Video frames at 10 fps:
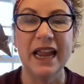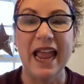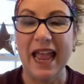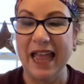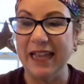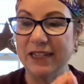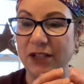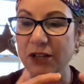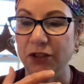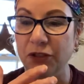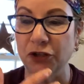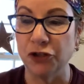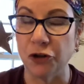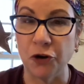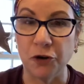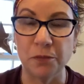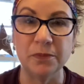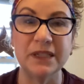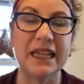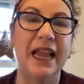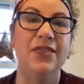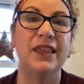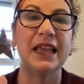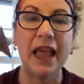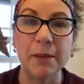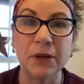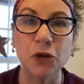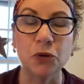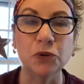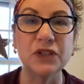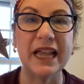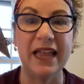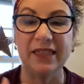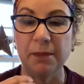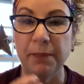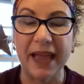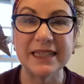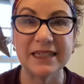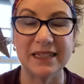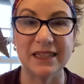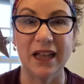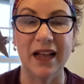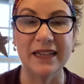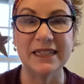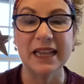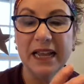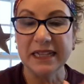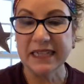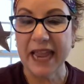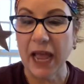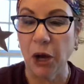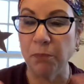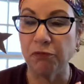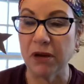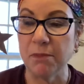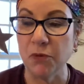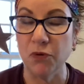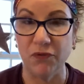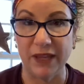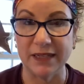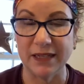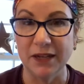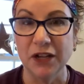and the germs and the chemicals and the pesticides to help remove it.